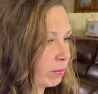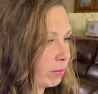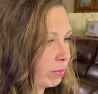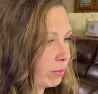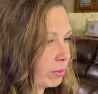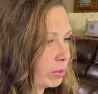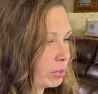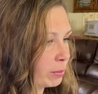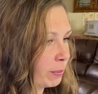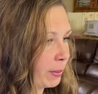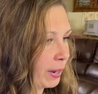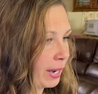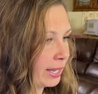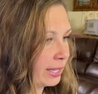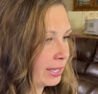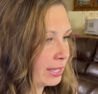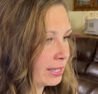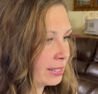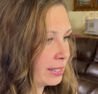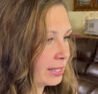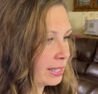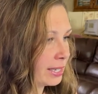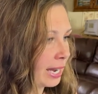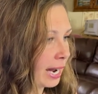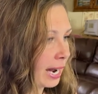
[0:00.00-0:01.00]
span
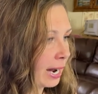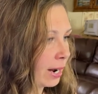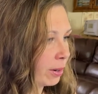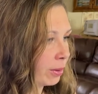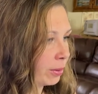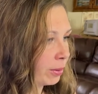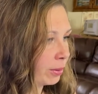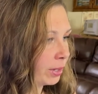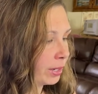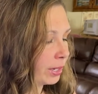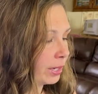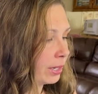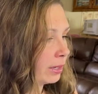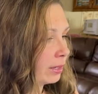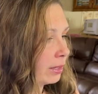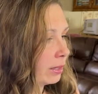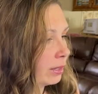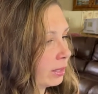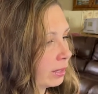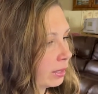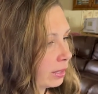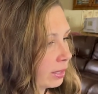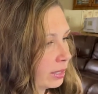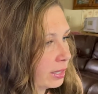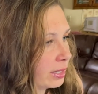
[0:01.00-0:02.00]
this down
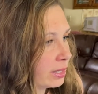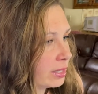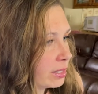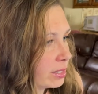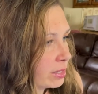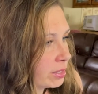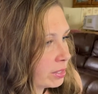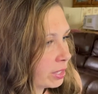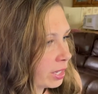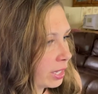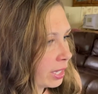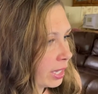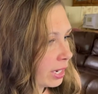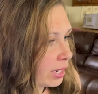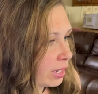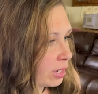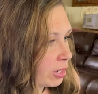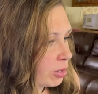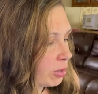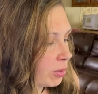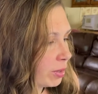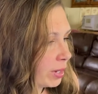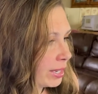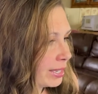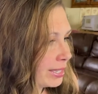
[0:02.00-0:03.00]
so that
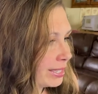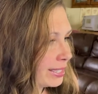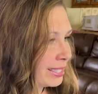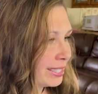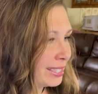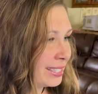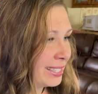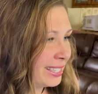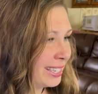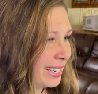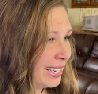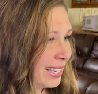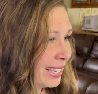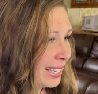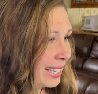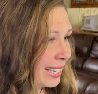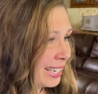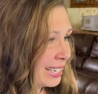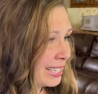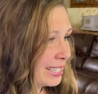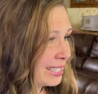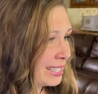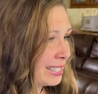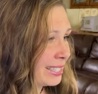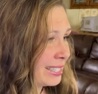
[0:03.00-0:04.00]
you can see
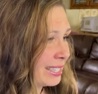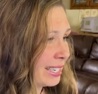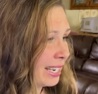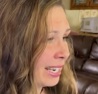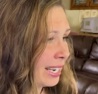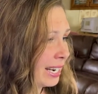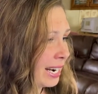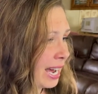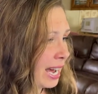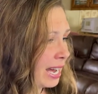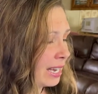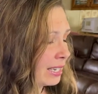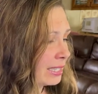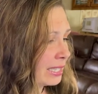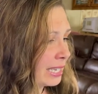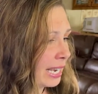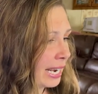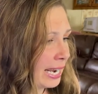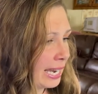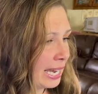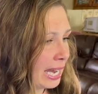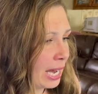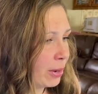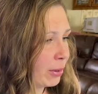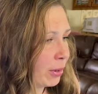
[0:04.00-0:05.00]
this, and I'll
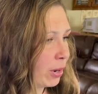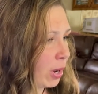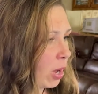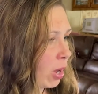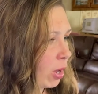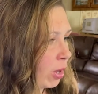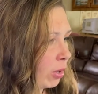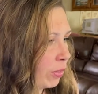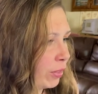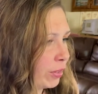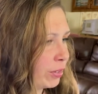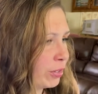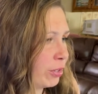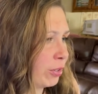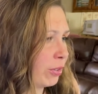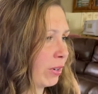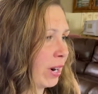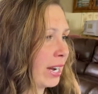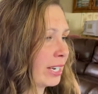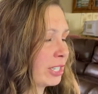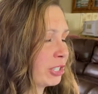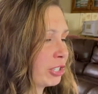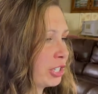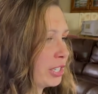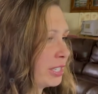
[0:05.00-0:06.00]
take out all the
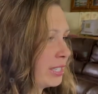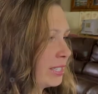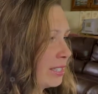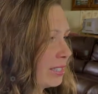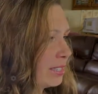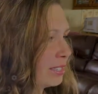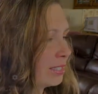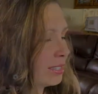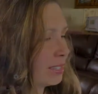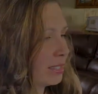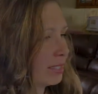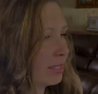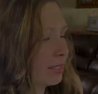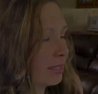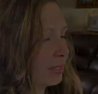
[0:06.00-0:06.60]
directions.